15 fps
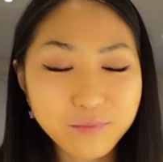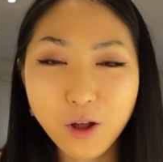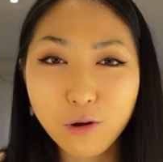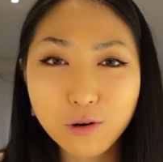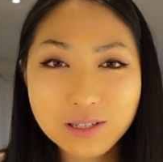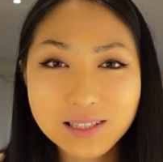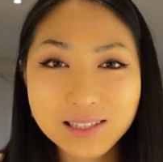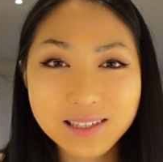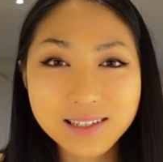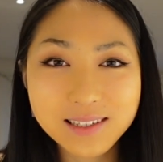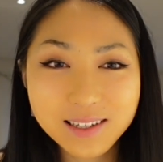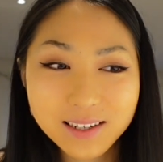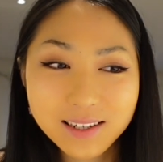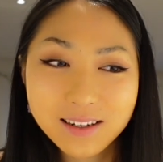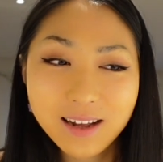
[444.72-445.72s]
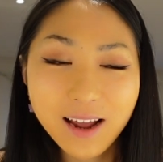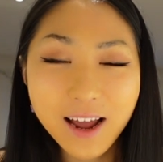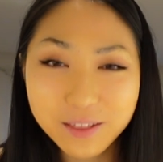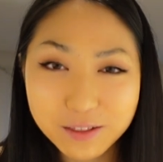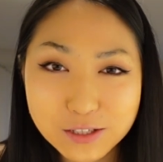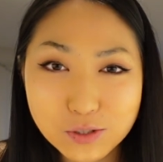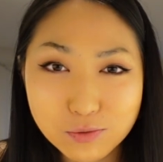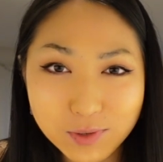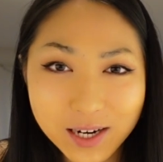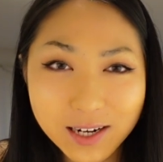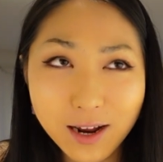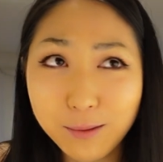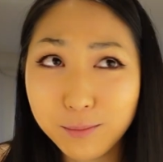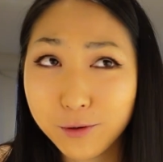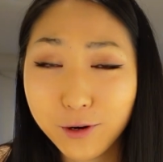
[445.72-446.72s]
Honestly, at this rate,
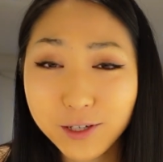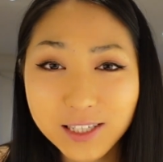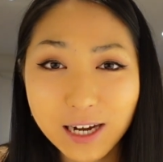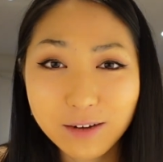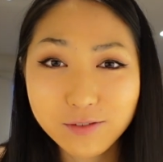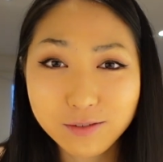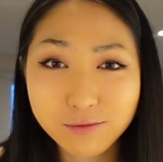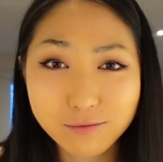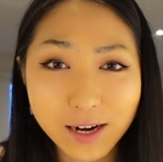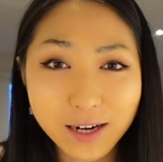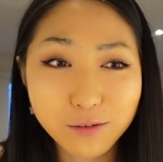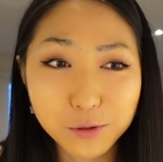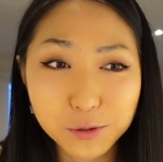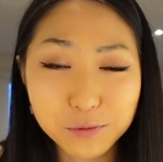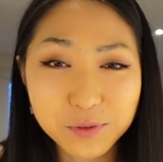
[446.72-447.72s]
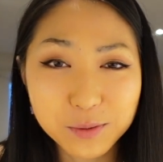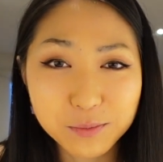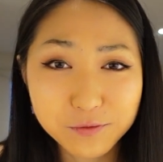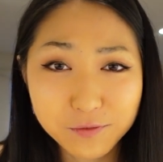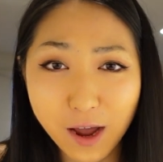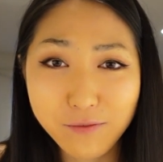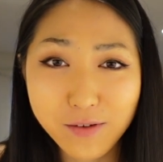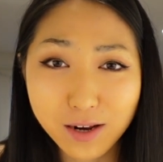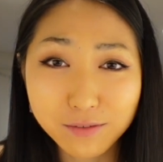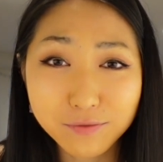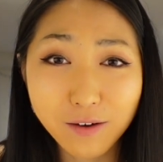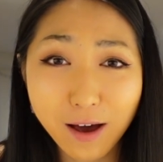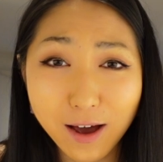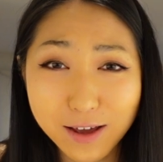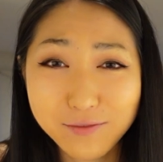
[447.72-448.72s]
I'm going to have to rate all of them 5 out of
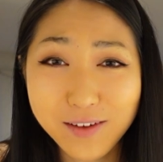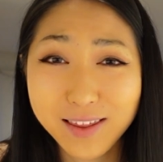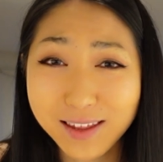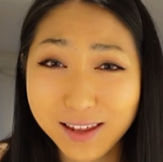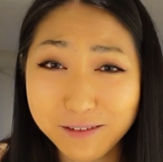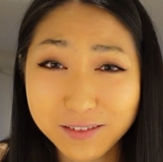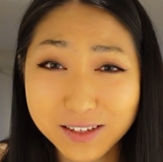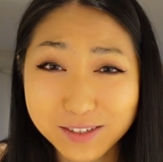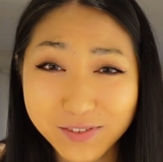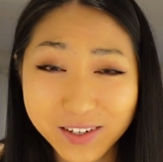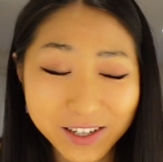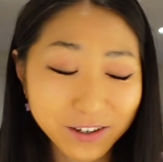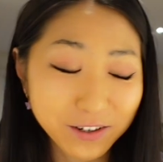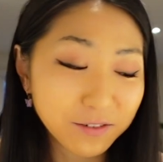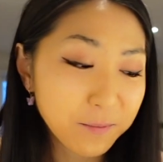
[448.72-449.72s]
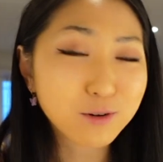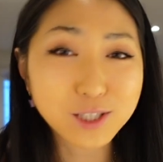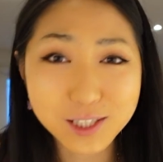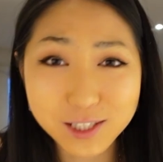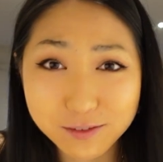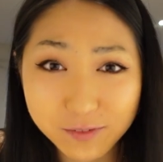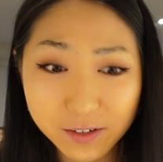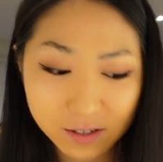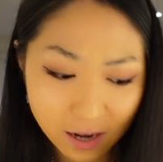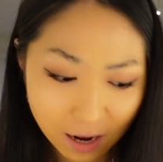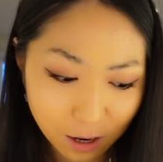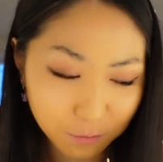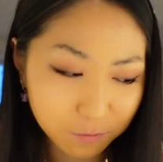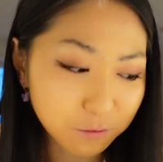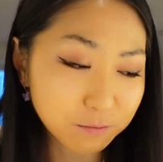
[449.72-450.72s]
5 at the end of this video, which isn't very
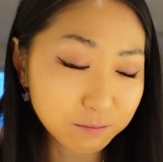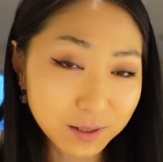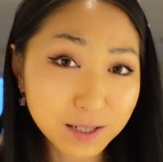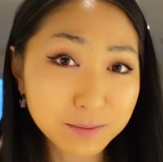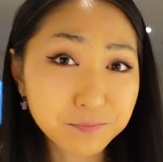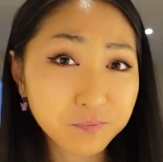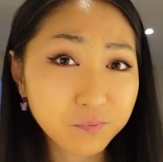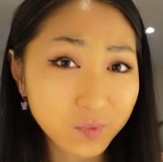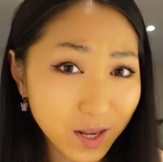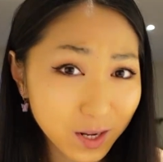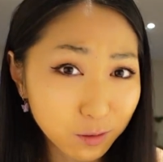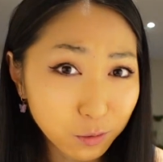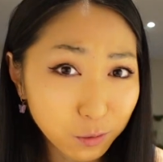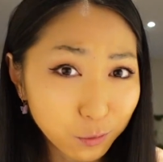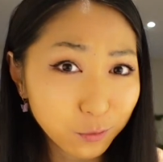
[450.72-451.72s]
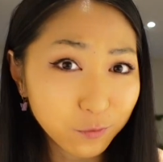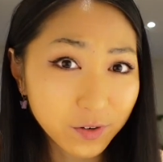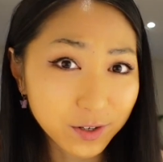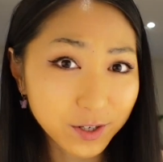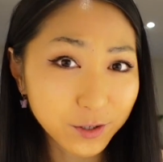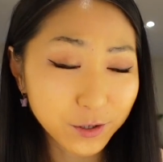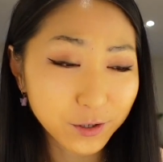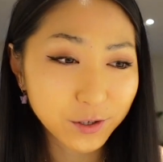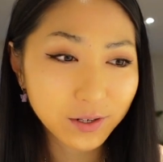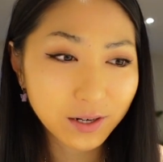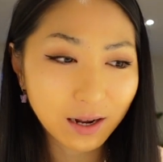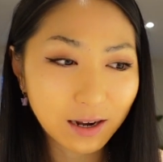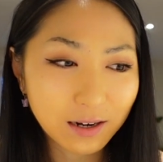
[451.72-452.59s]
helpful, but they are all very good.